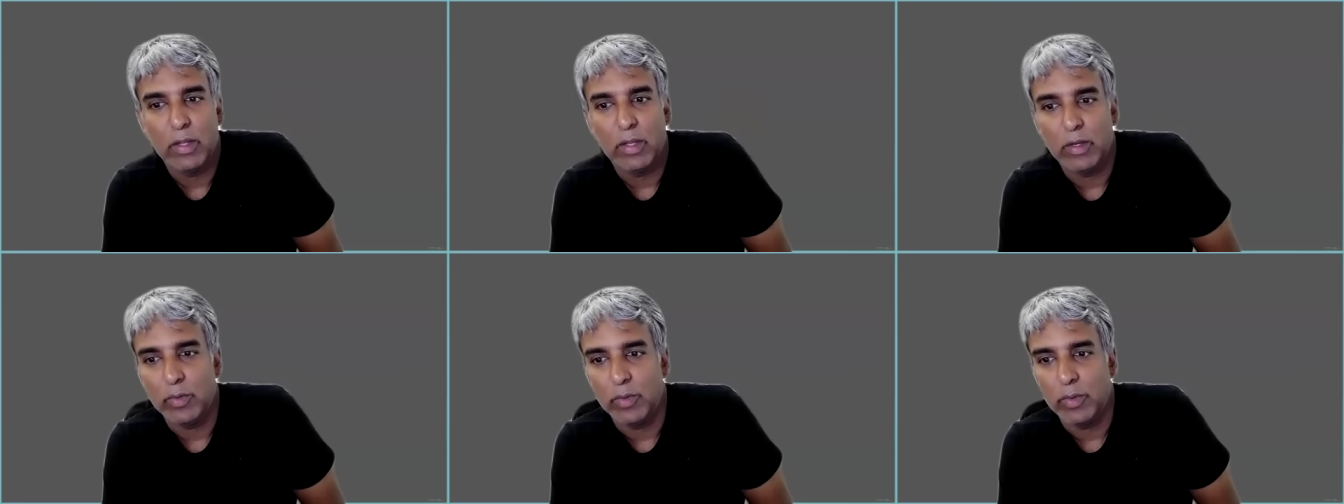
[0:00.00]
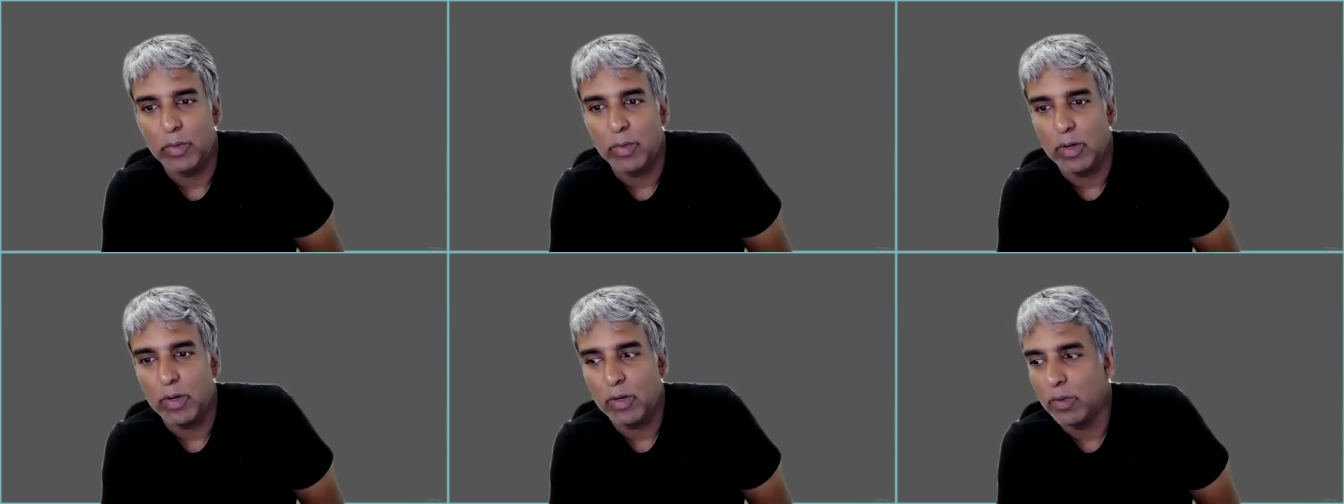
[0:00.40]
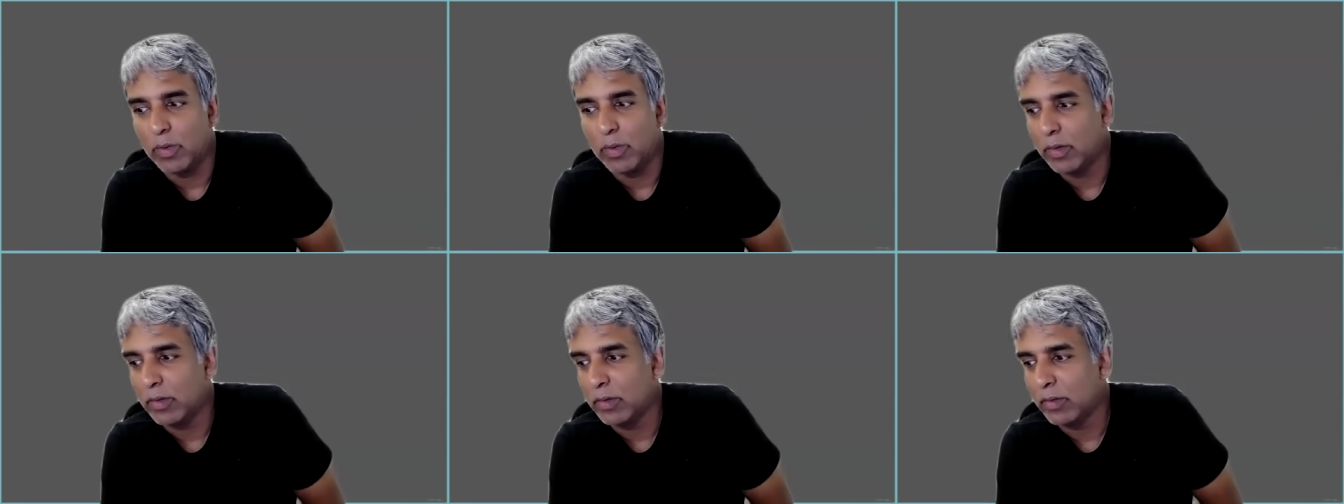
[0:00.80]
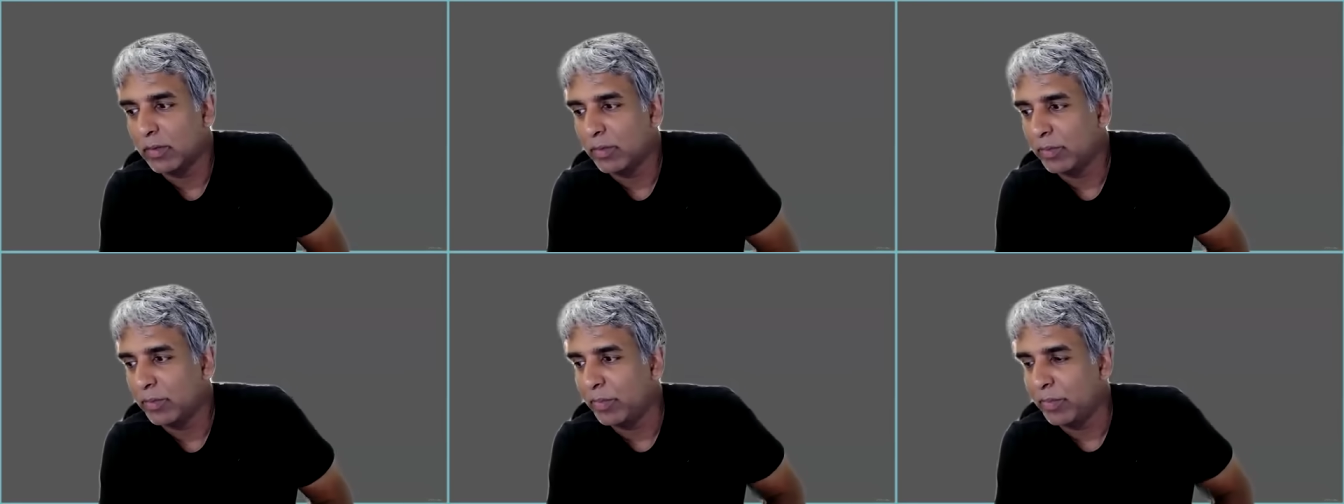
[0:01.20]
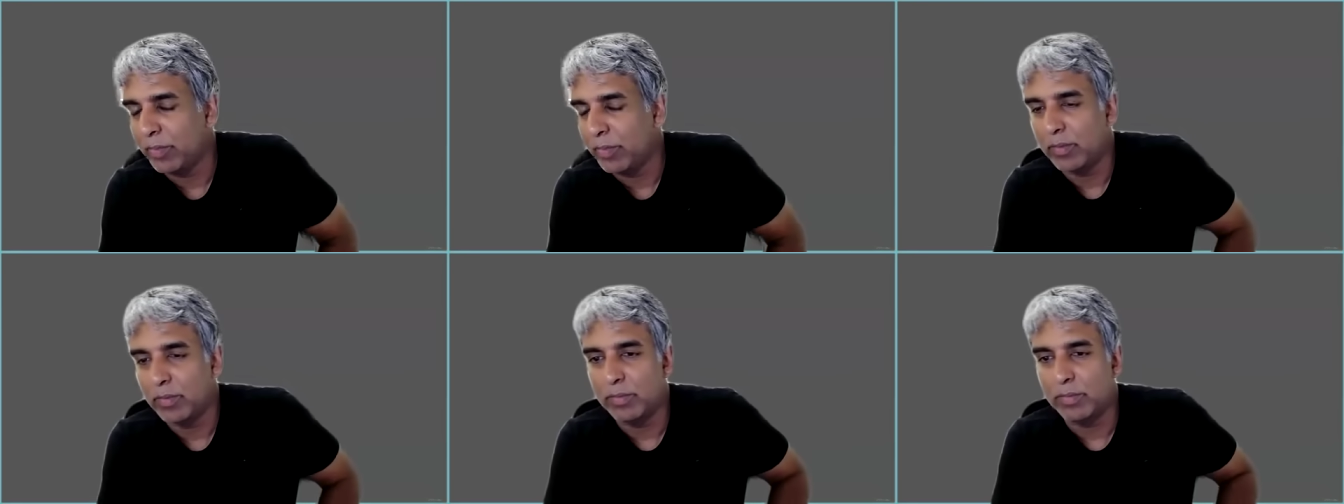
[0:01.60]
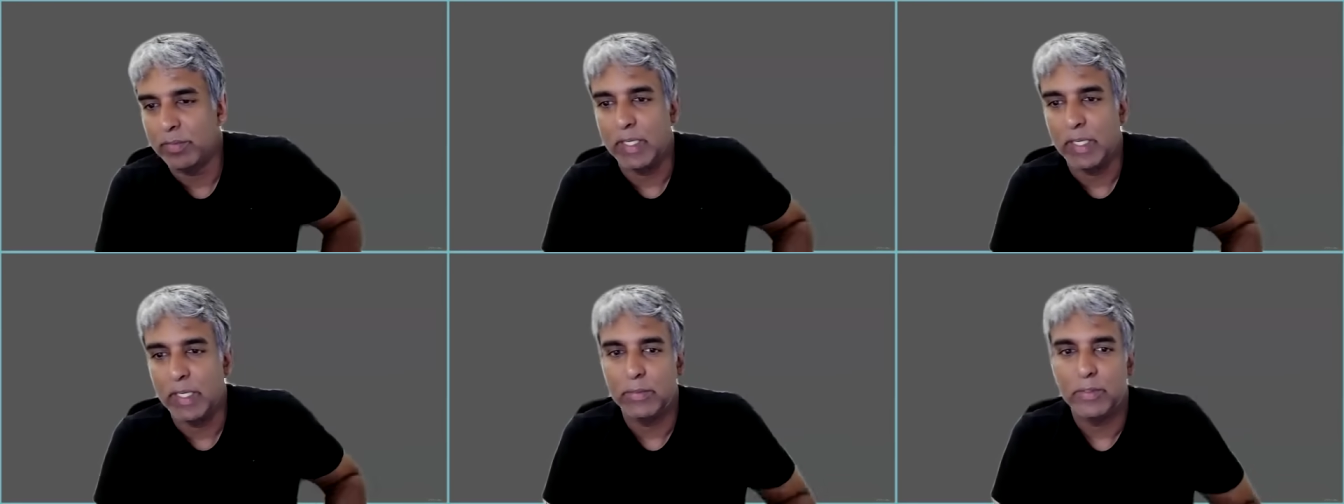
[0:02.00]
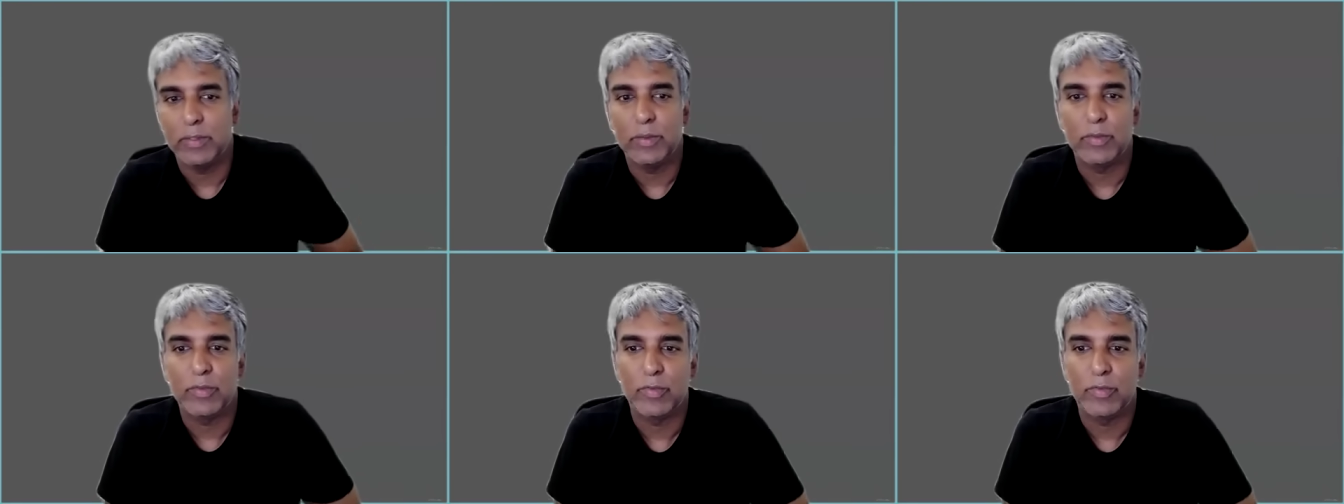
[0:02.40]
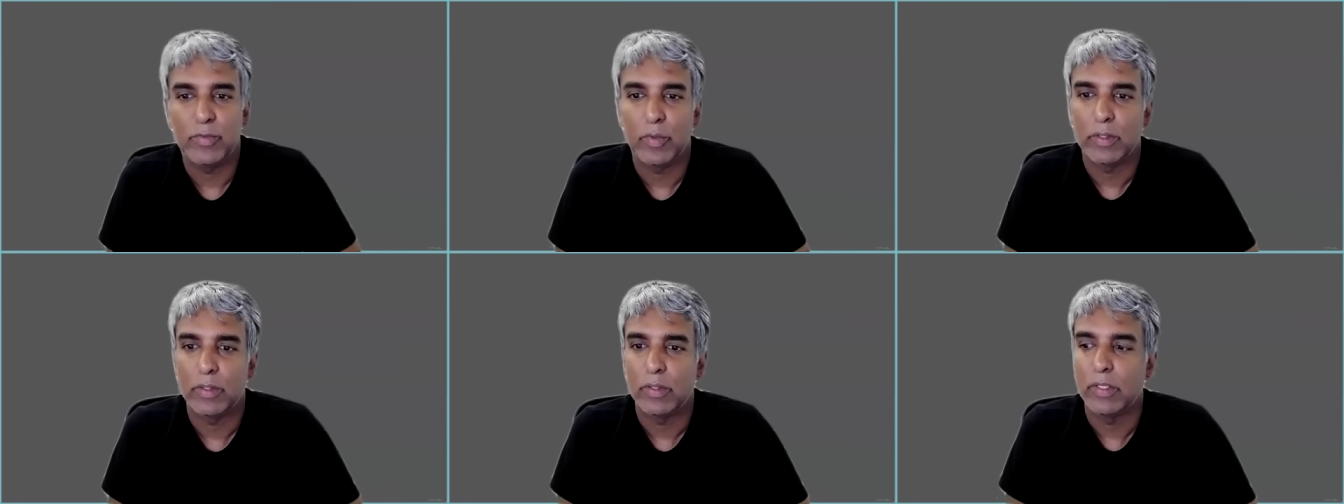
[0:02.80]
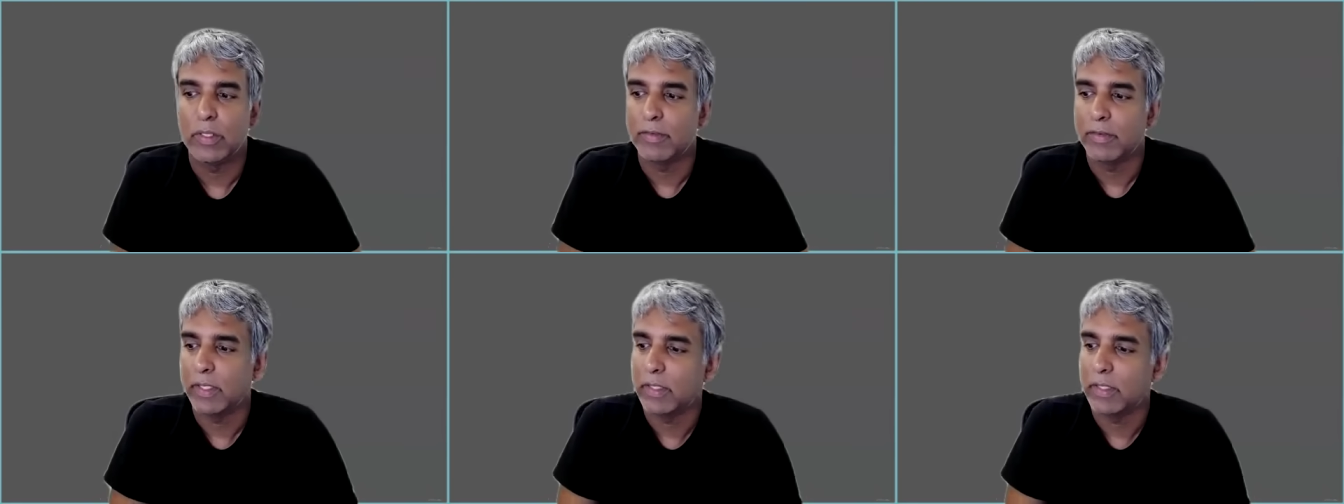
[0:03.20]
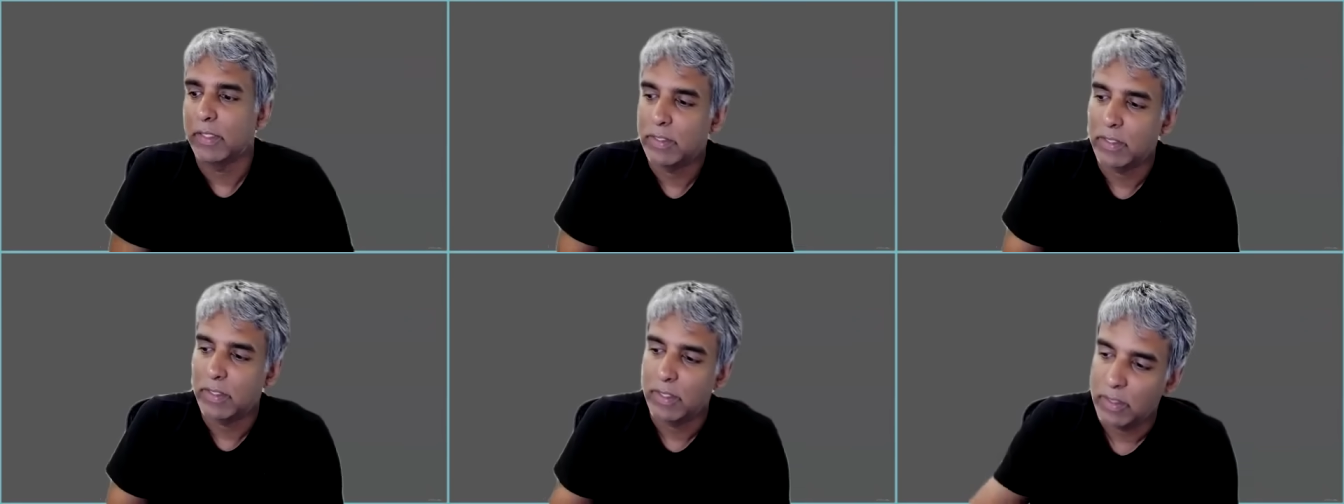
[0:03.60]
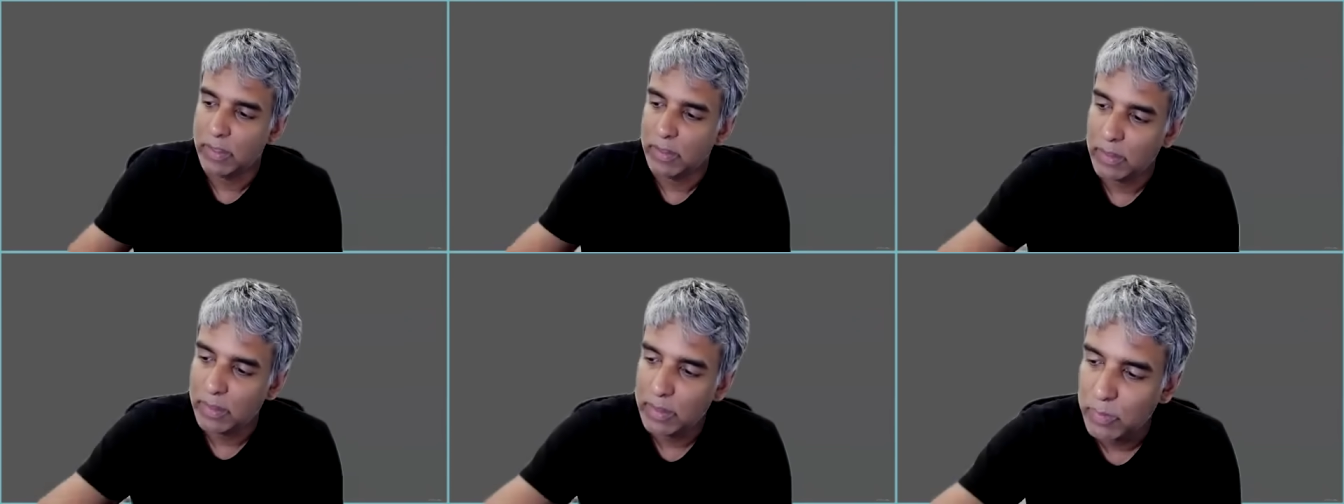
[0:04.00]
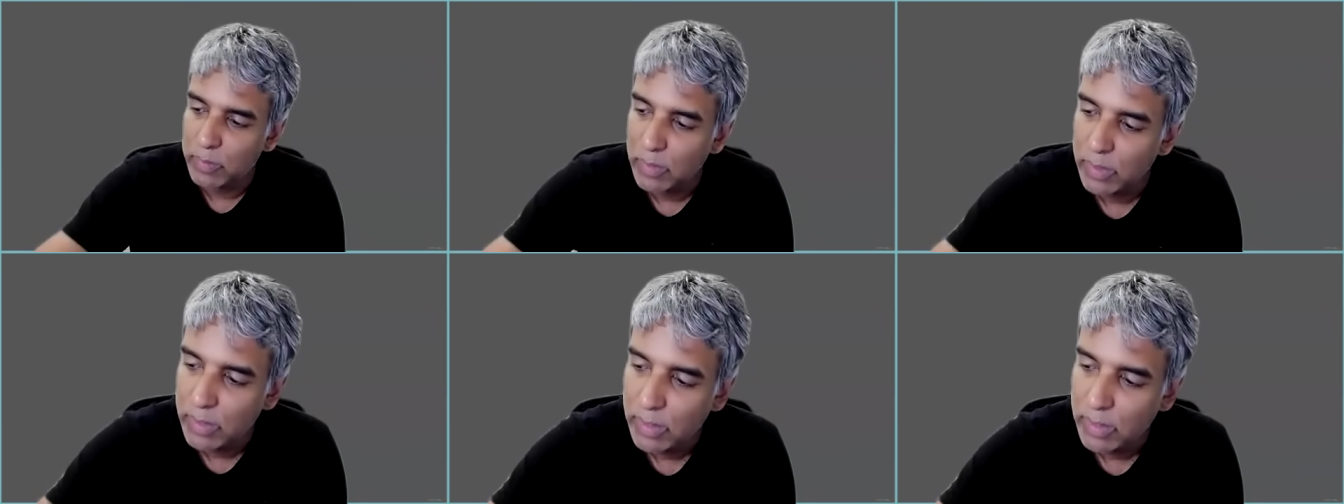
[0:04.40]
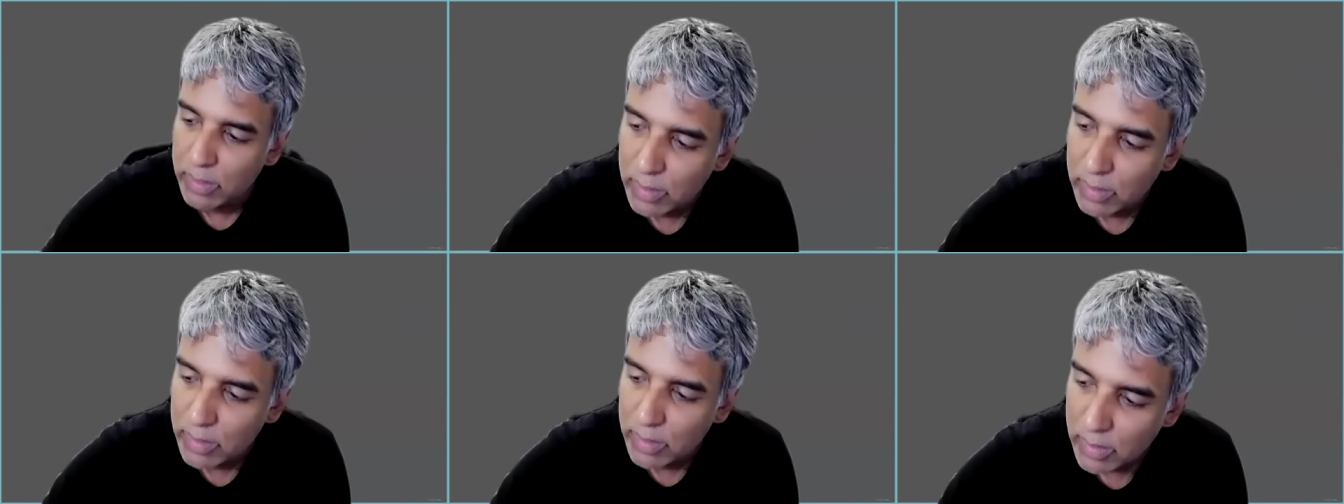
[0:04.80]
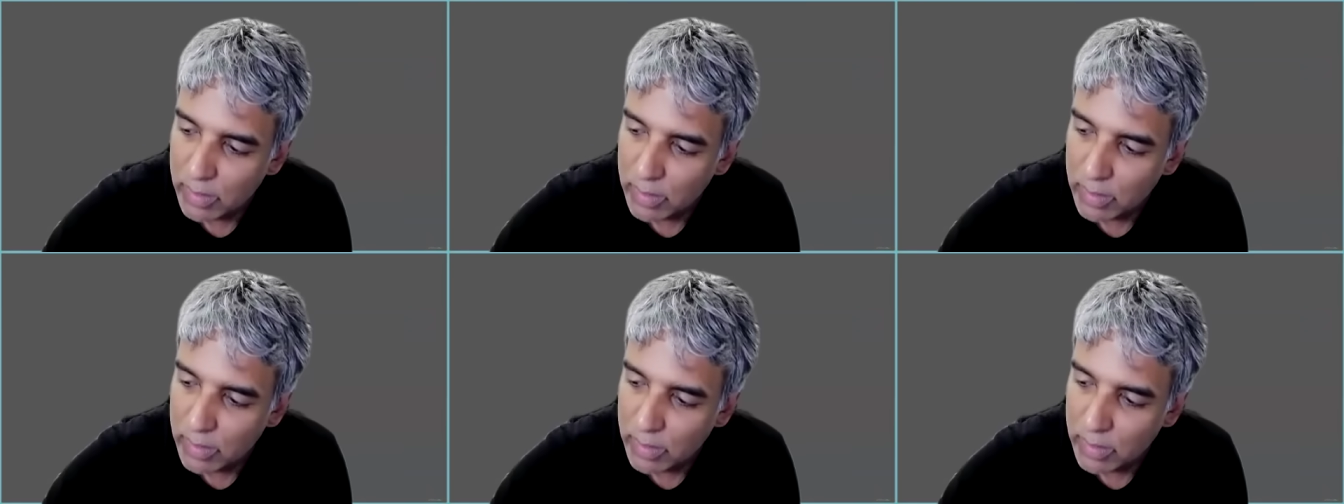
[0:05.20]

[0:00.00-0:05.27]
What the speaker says: in New York, or people being able to afford living in the city that they work in.